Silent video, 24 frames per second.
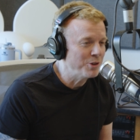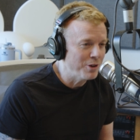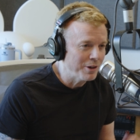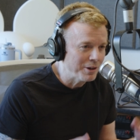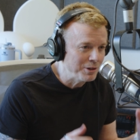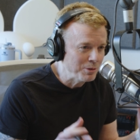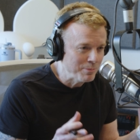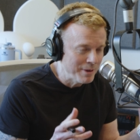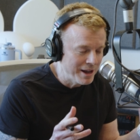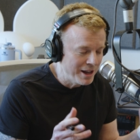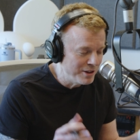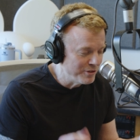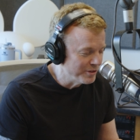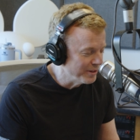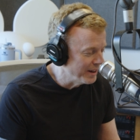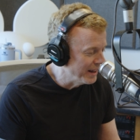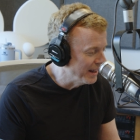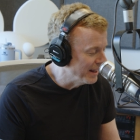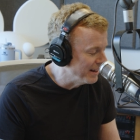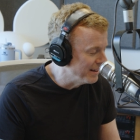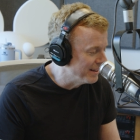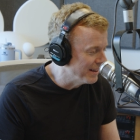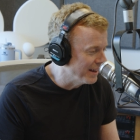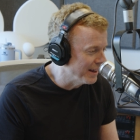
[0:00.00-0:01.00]
talking to your manager,
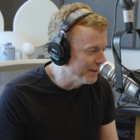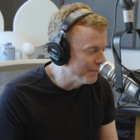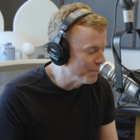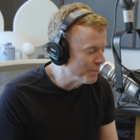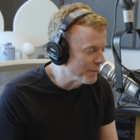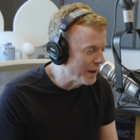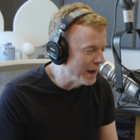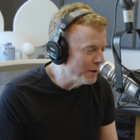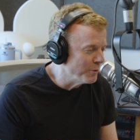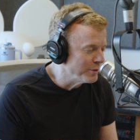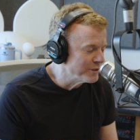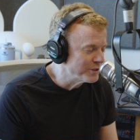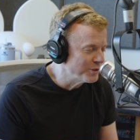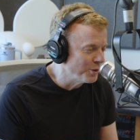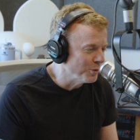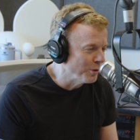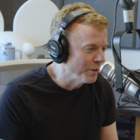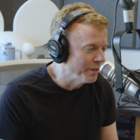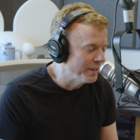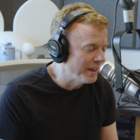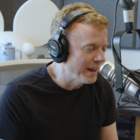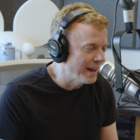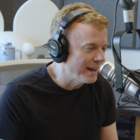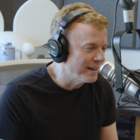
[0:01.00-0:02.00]
and uh, I was
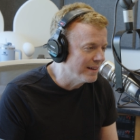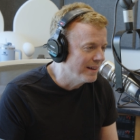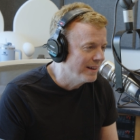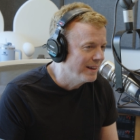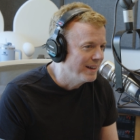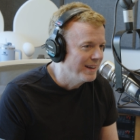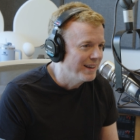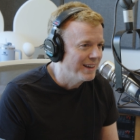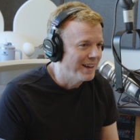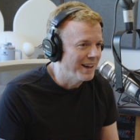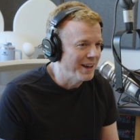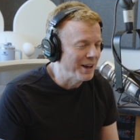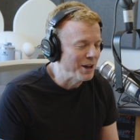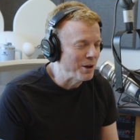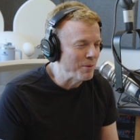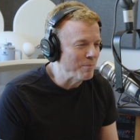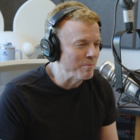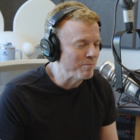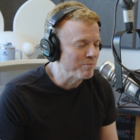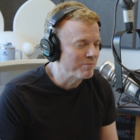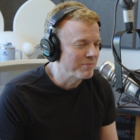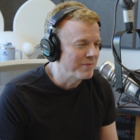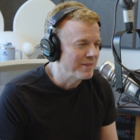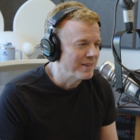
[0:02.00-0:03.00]
told that.
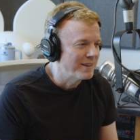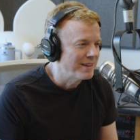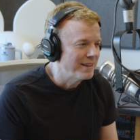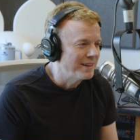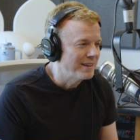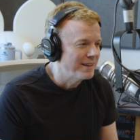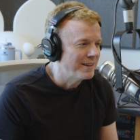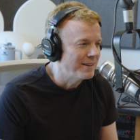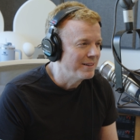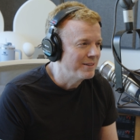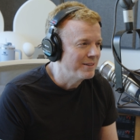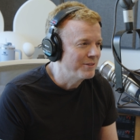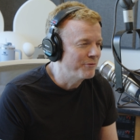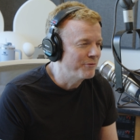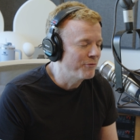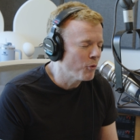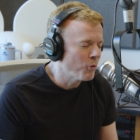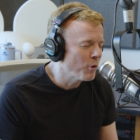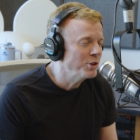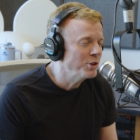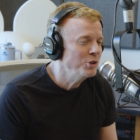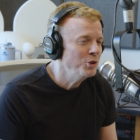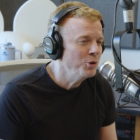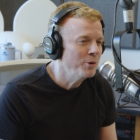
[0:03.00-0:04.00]
Um,
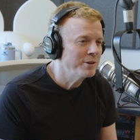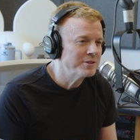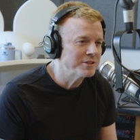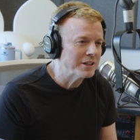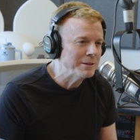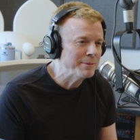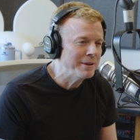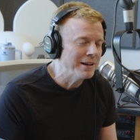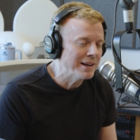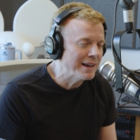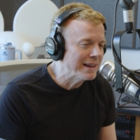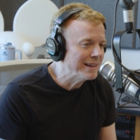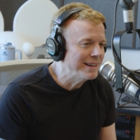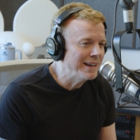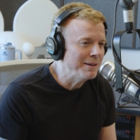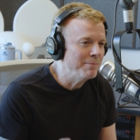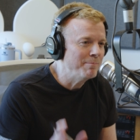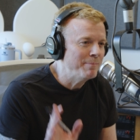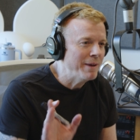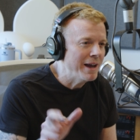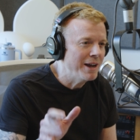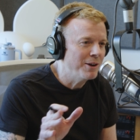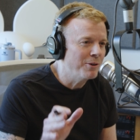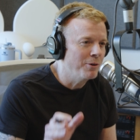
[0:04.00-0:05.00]
for you, it's going to be like
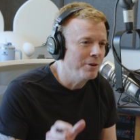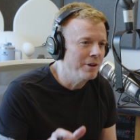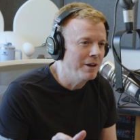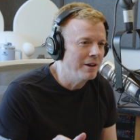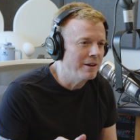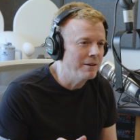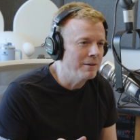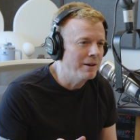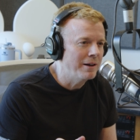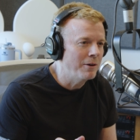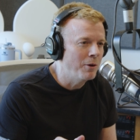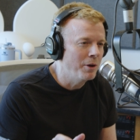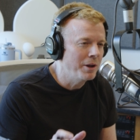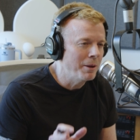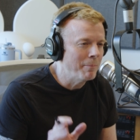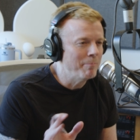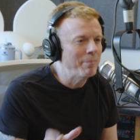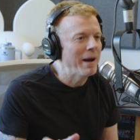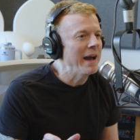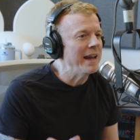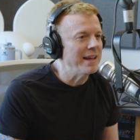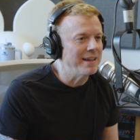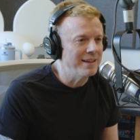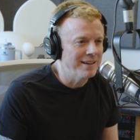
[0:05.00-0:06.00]
getting back on a on a
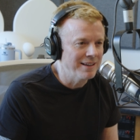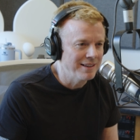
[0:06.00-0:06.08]
bike.